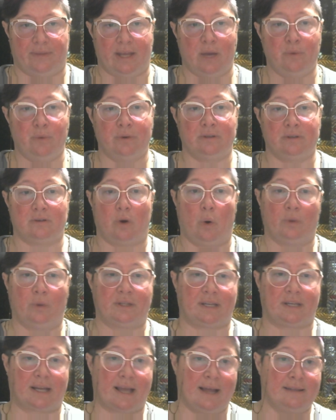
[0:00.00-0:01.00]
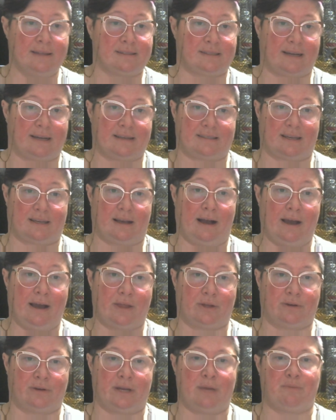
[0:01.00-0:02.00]
He wouldn't hold it against Isaac
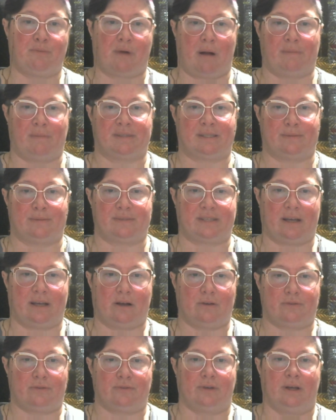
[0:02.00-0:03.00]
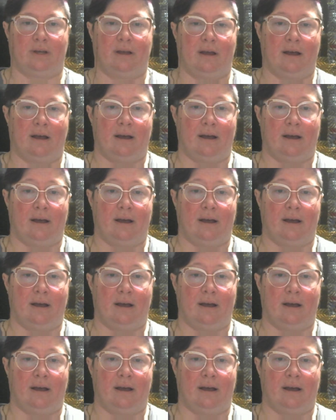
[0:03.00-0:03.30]
either, he promised himself.